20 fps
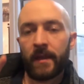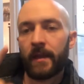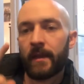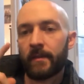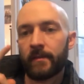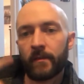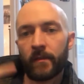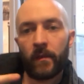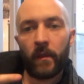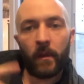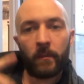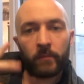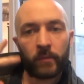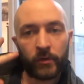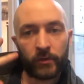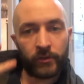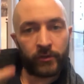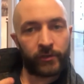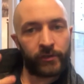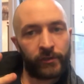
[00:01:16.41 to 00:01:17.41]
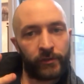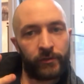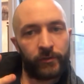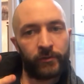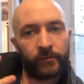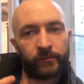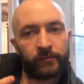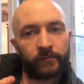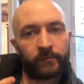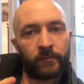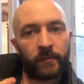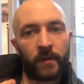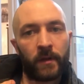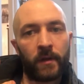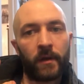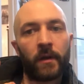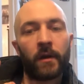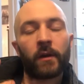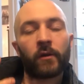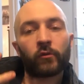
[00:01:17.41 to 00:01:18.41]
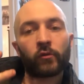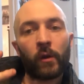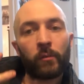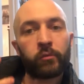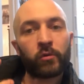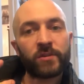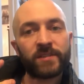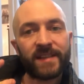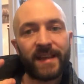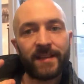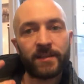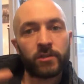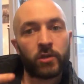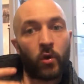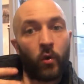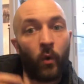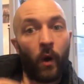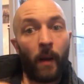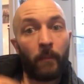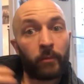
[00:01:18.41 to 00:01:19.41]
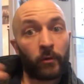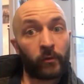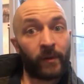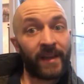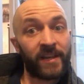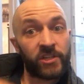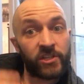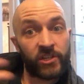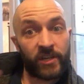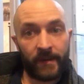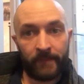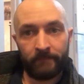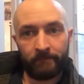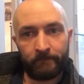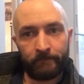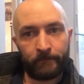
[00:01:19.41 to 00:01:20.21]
And the number 2 represents cooperation.